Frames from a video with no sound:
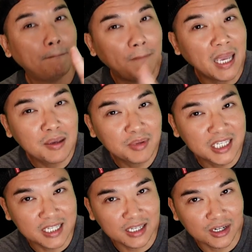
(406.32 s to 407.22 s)

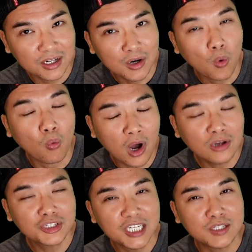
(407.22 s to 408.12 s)
babysitter while
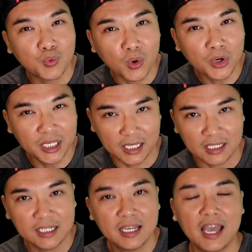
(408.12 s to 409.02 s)
she's working.